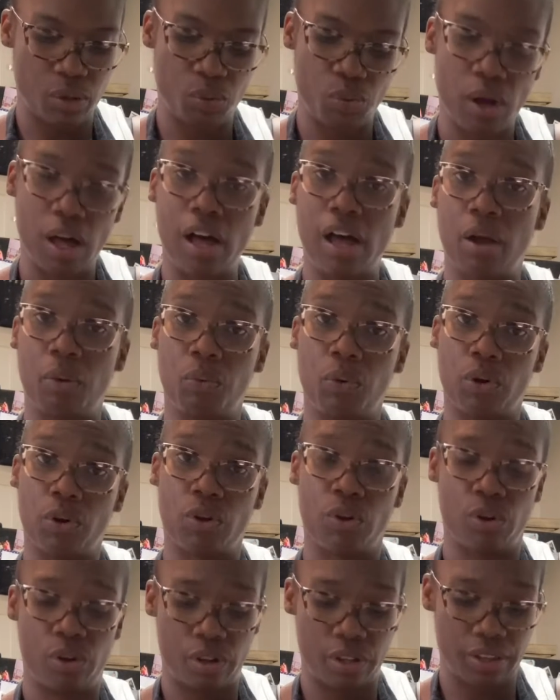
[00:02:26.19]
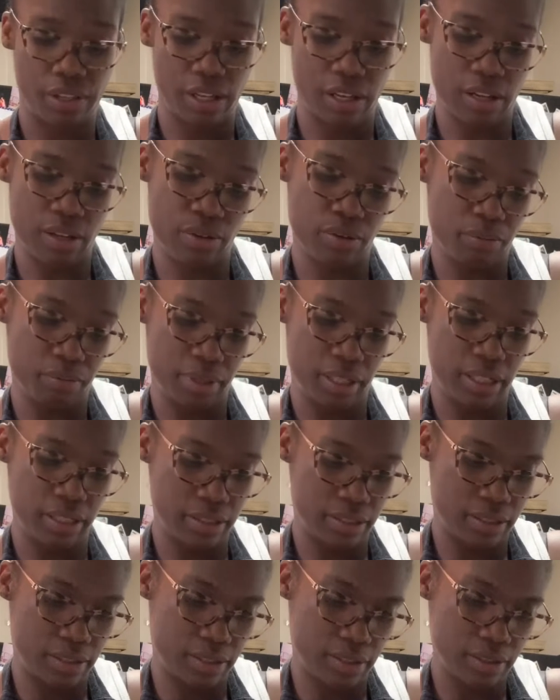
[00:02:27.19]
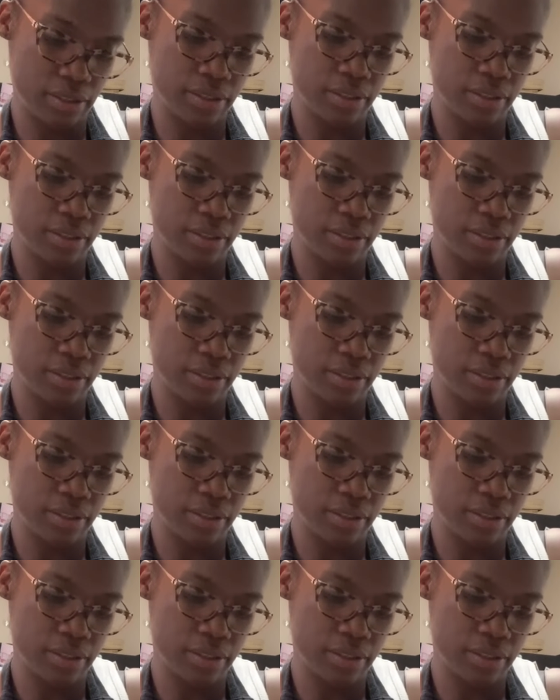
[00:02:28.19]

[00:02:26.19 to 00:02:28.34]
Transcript: while I work on the other meats.